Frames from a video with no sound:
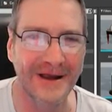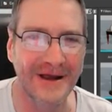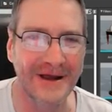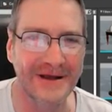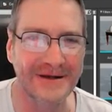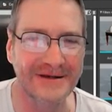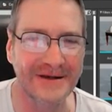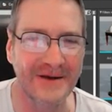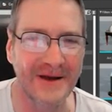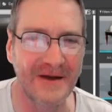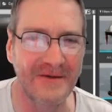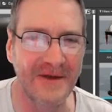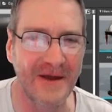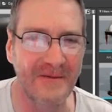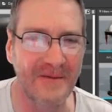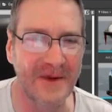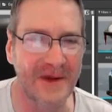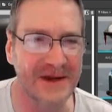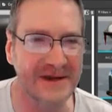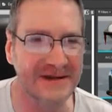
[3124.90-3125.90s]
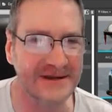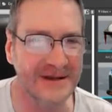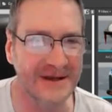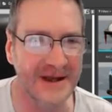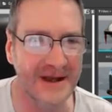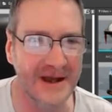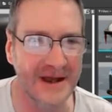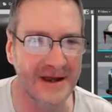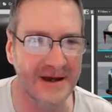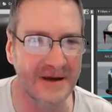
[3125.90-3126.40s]
Okay, so we have that piece
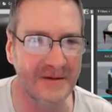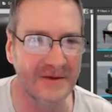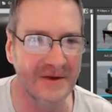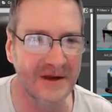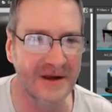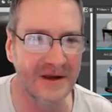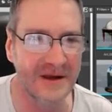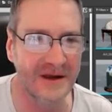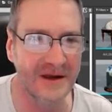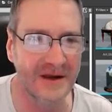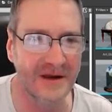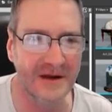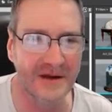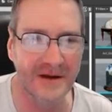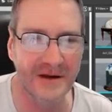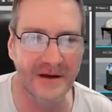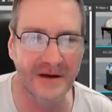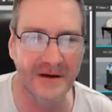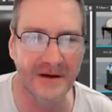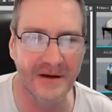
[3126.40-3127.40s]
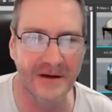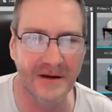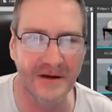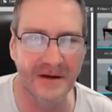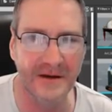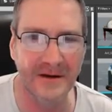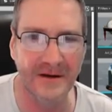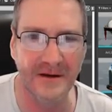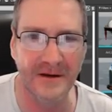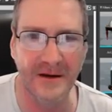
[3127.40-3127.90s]
there, and I'm thinking
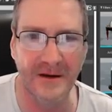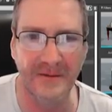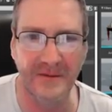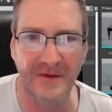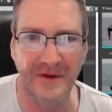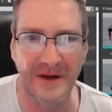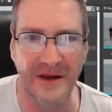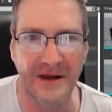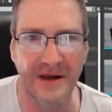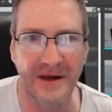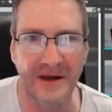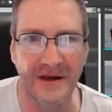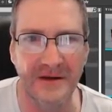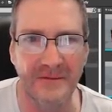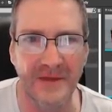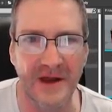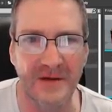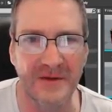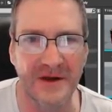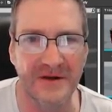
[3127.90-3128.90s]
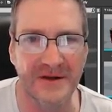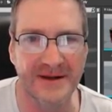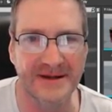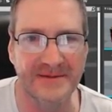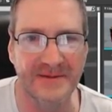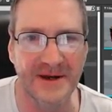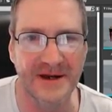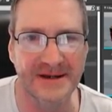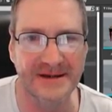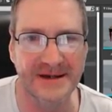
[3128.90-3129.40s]
maybe
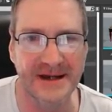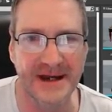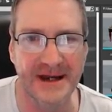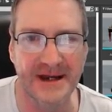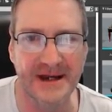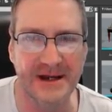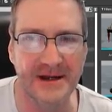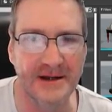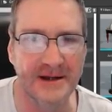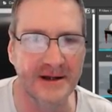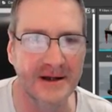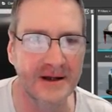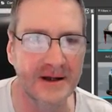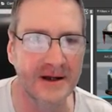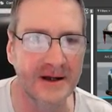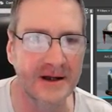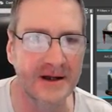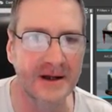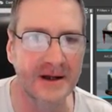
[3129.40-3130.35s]
this piece here.